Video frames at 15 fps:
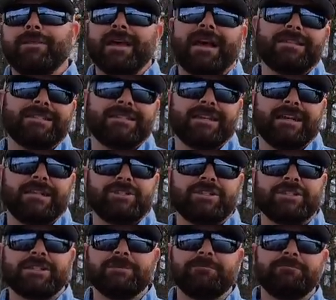that's uh,
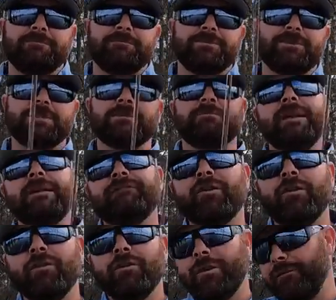just some just some
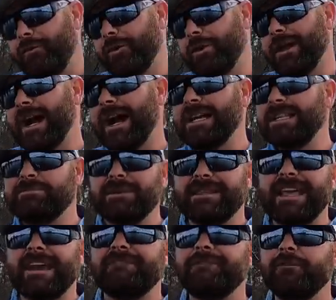info for you guys.
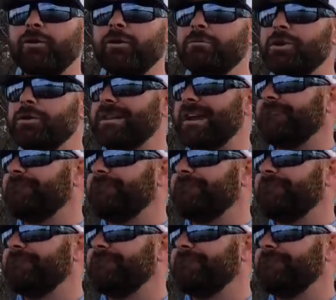But that full moon,